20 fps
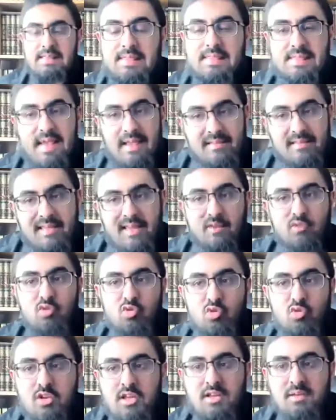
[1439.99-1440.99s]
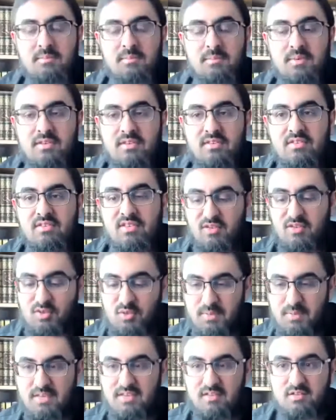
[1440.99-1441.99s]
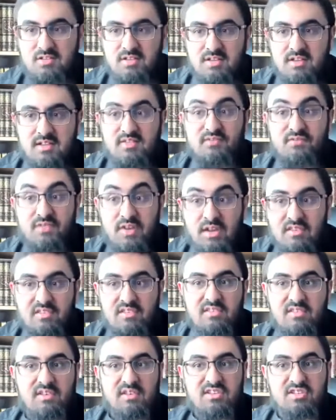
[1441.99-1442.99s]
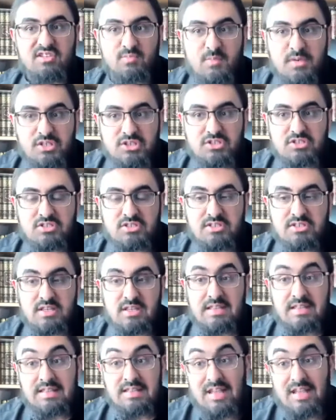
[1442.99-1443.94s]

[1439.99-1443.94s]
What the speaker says: That's how you learn, because you begin to learn phrases and expressions.